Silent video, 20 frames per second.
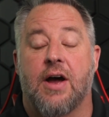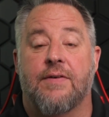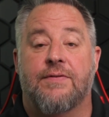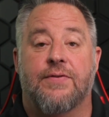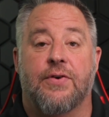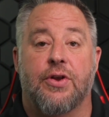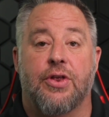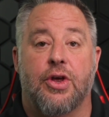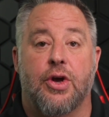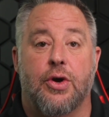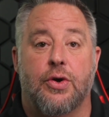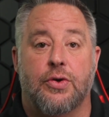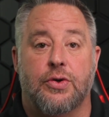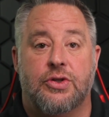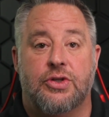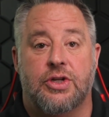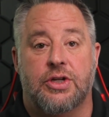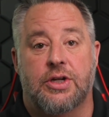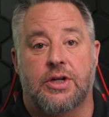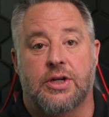for
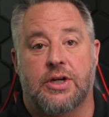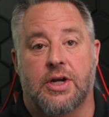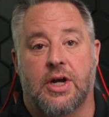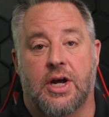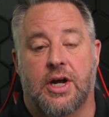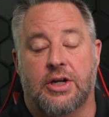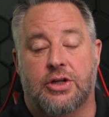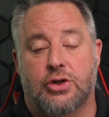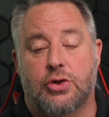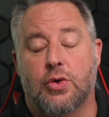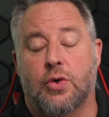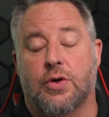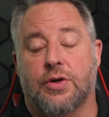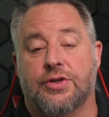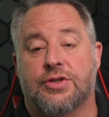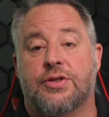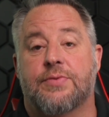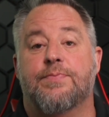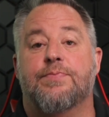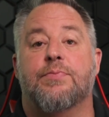those
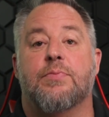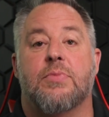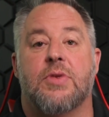tools.